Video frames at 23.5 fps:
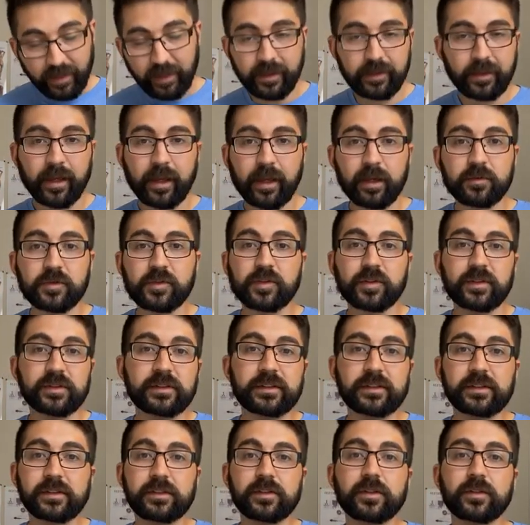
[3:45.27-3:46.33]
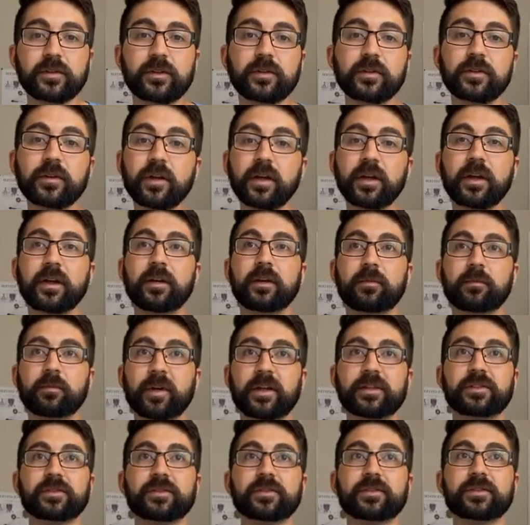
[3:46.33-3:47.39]
and the hamstrings. These two
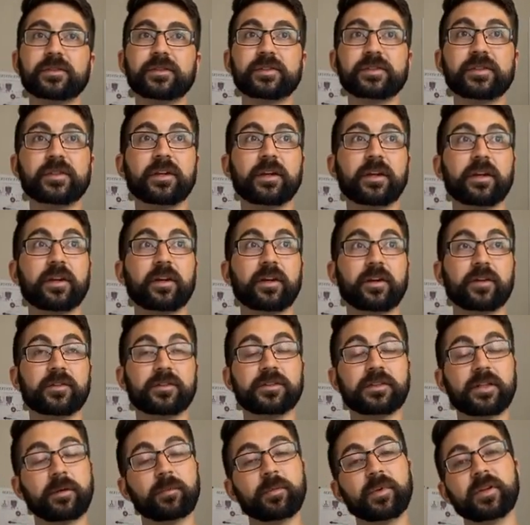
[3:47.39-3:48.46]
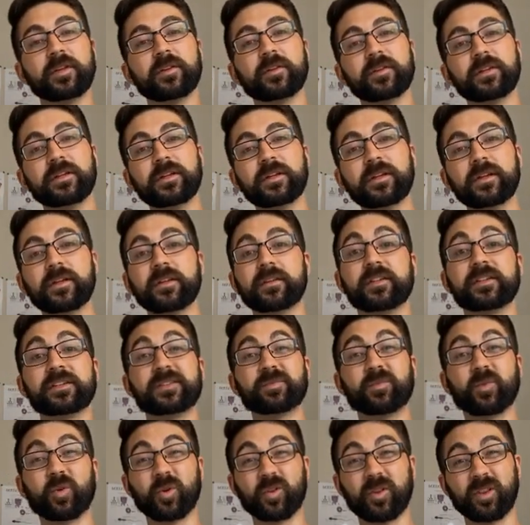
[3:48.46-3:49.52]
muscles are typically in
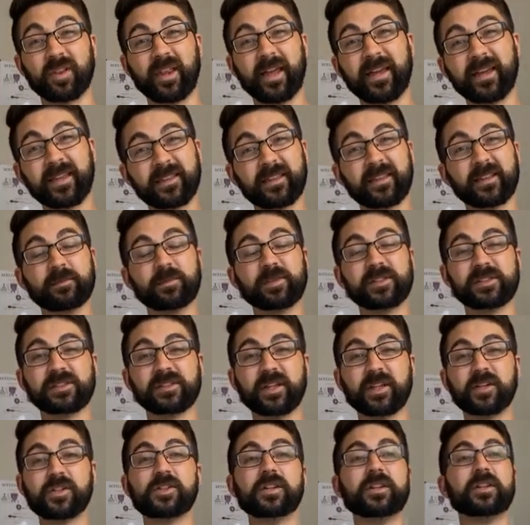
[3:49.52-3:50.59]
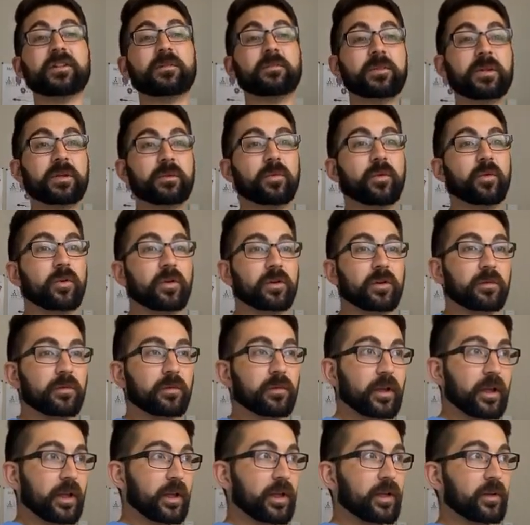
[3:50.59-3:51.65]
this more lengthened position, and people
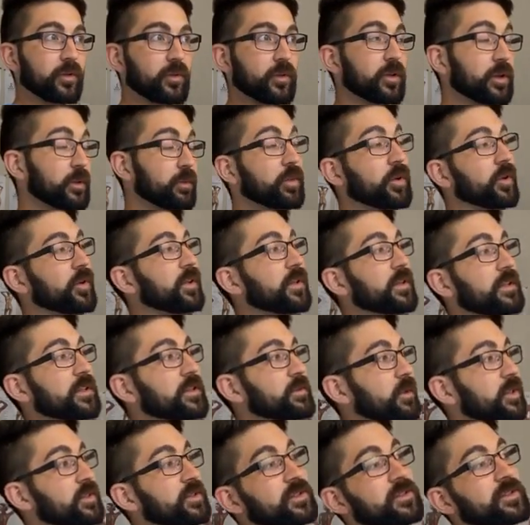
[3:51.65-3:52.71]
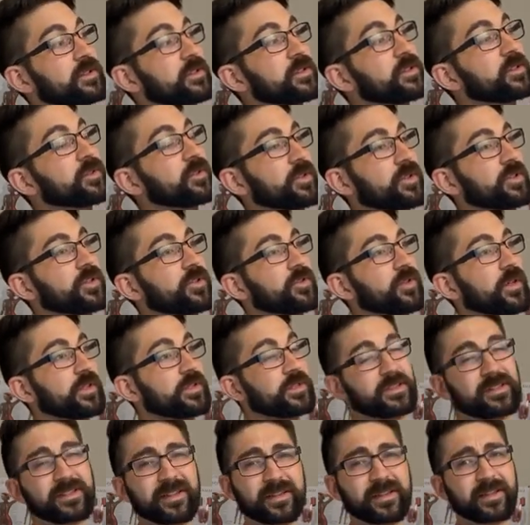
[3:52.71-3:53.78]
are really putting these muscles into a
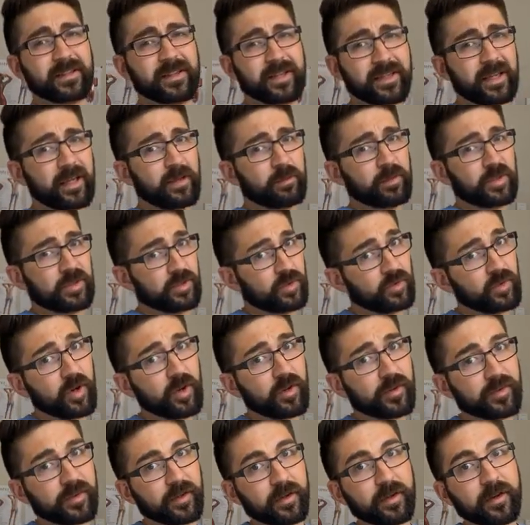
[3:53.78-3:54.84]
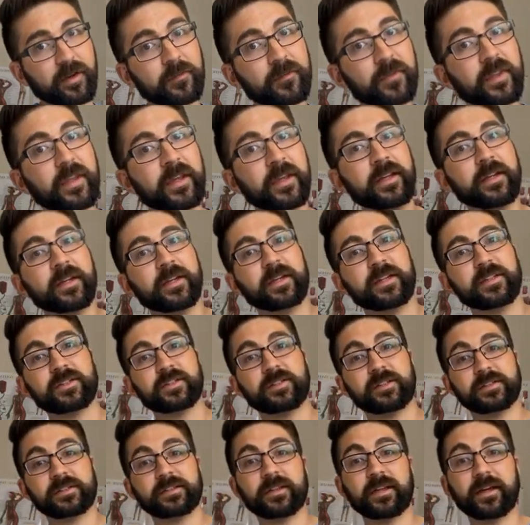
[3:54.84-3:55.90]
stretch. It's not that they can't be strong there. It's
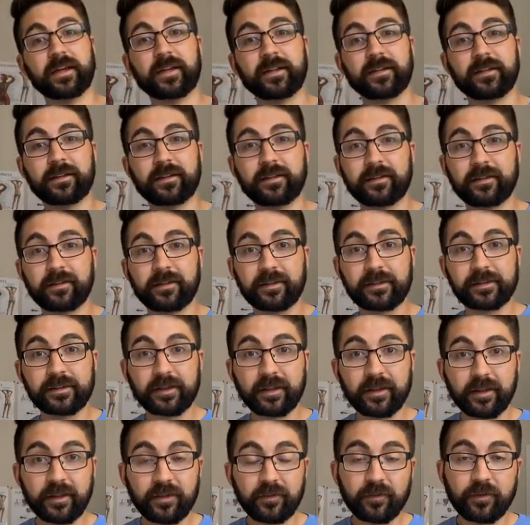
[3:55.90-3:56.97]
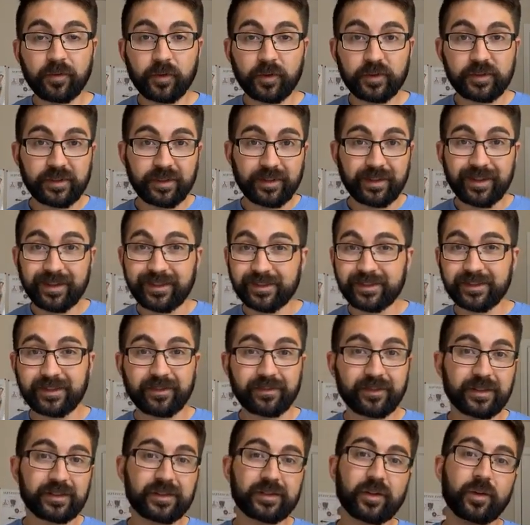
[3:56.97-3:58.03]
just that it's going to influence a lot of
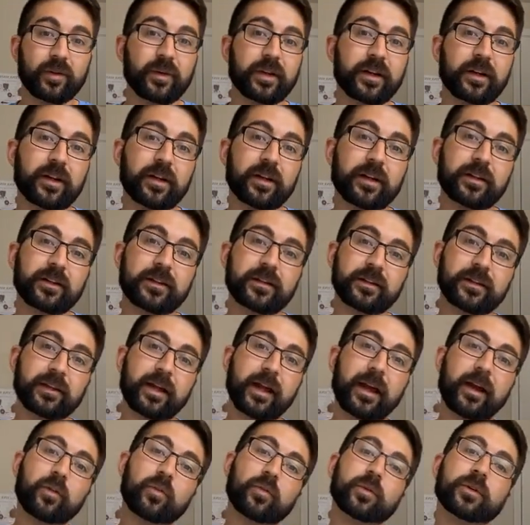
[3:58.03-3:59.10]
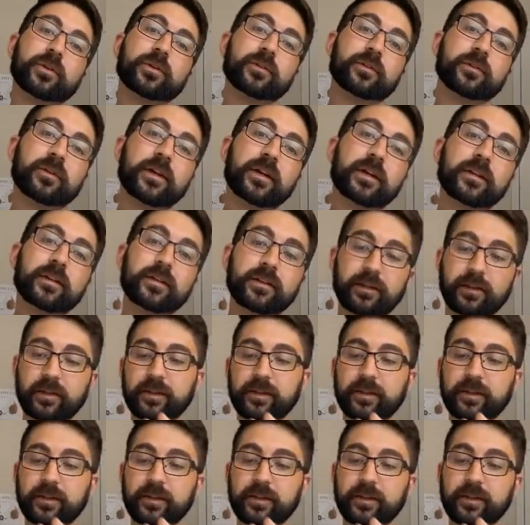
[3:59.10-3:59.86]
stuff that's going on outward, right?